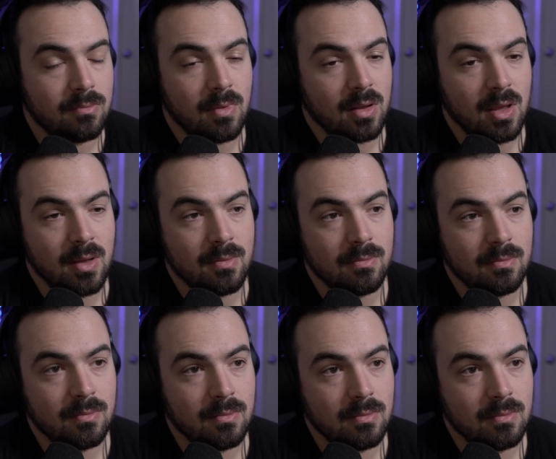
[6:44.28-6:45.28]
Okay.
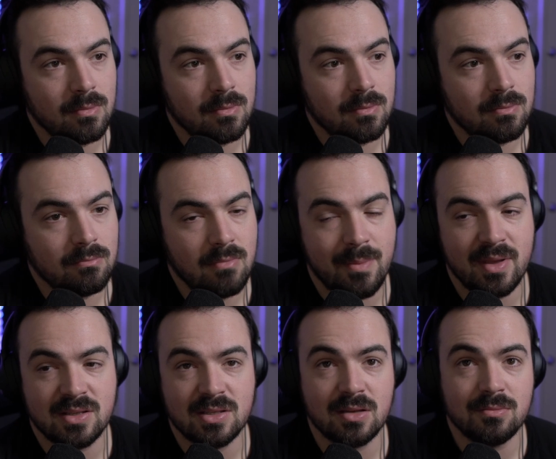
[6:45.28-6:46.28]
Maybe
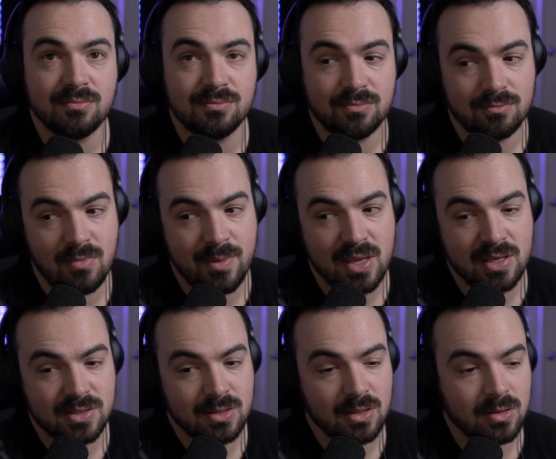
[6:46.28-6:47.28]
it's him. Maybe
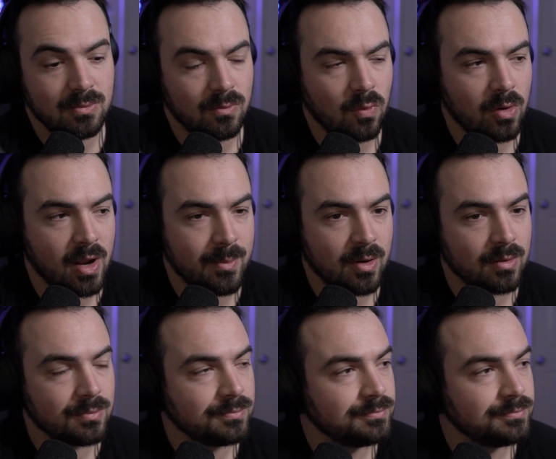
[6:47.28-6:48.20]
he's the Warhammer.